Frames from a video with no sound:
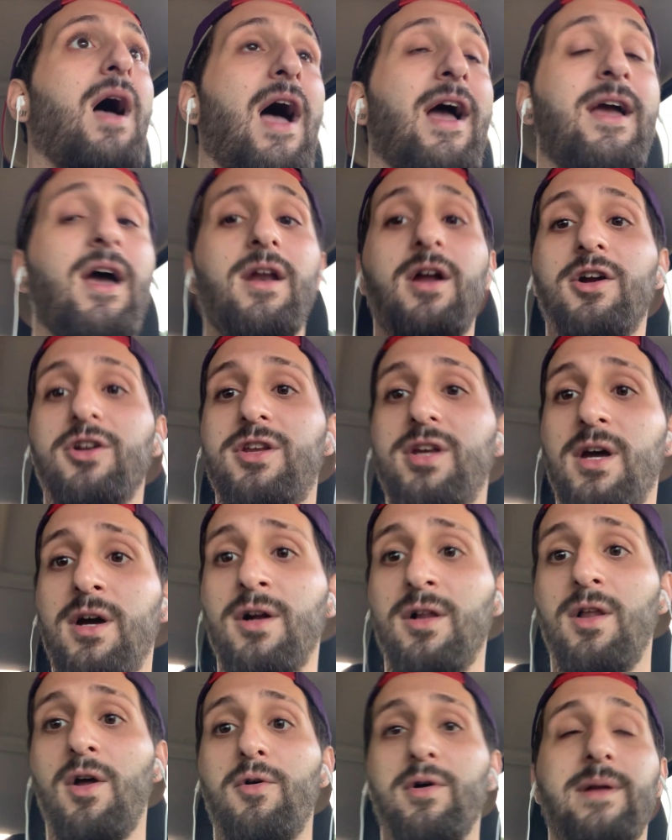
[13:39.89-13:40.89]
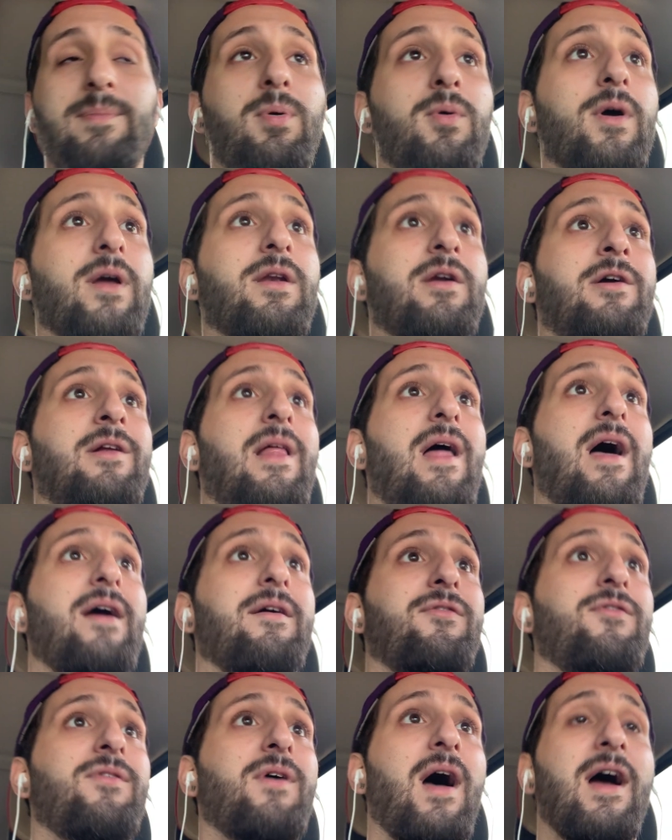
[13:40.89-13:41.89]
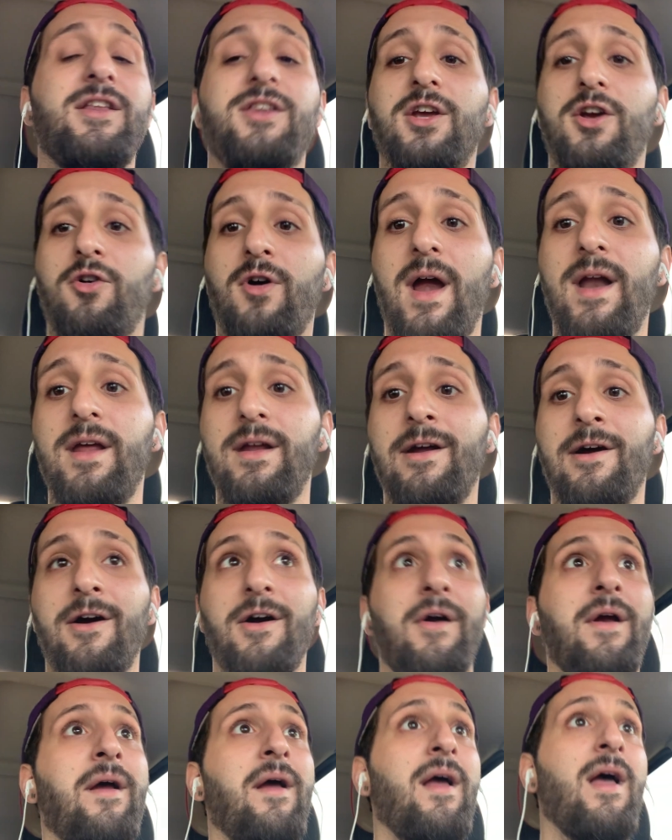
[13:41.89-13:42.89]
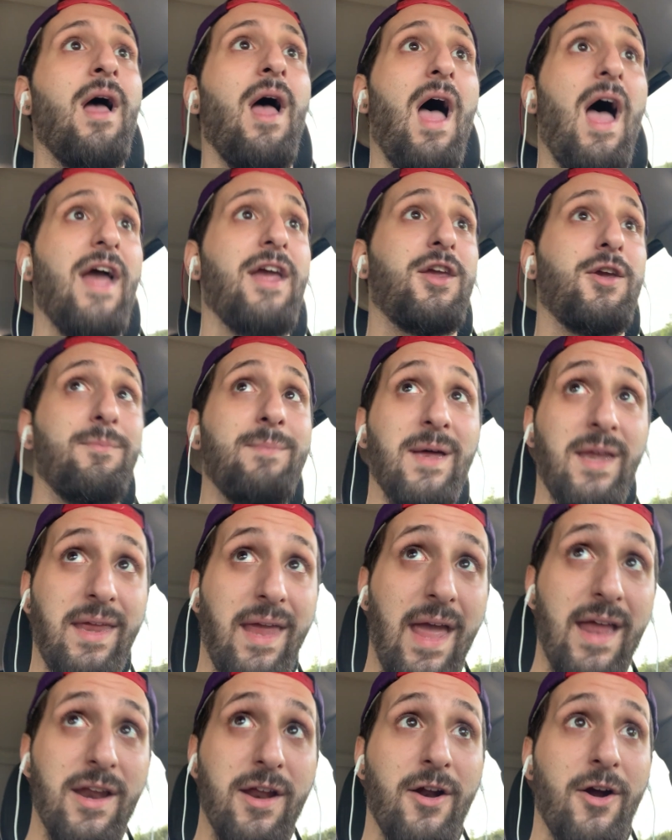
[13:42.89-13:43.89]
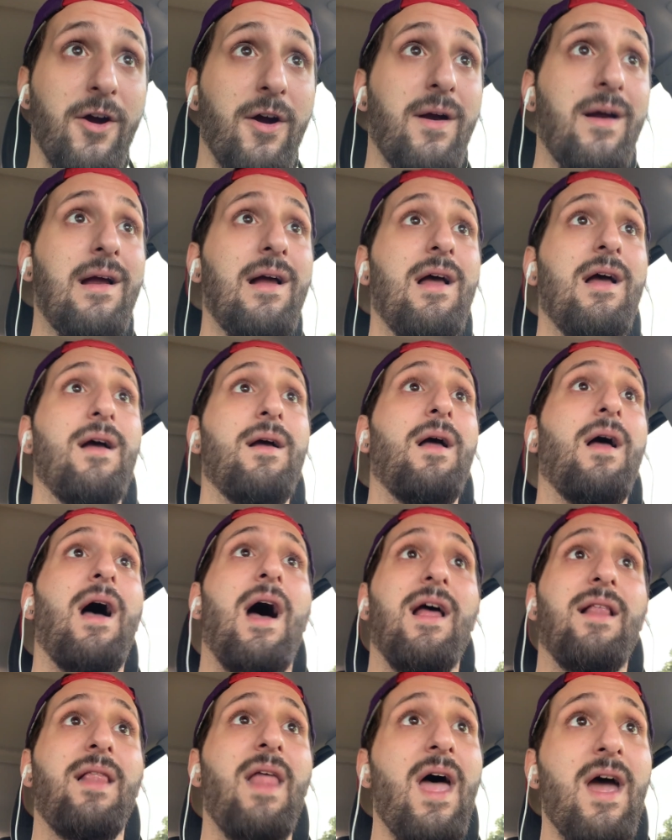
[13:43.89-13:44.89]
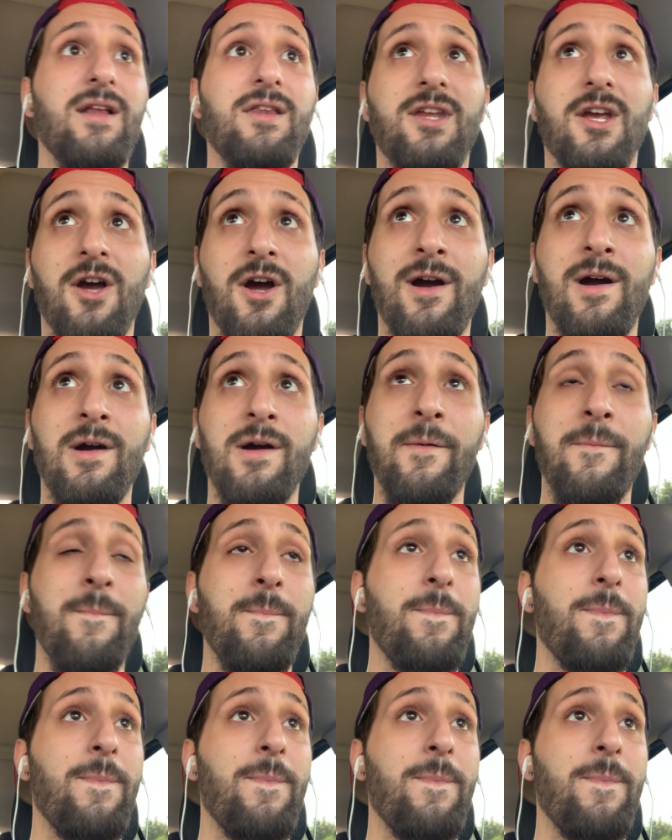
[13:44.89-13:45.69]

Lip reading: got her to her lowest point in her life. I degraded her, I humiliated her, I lied to her,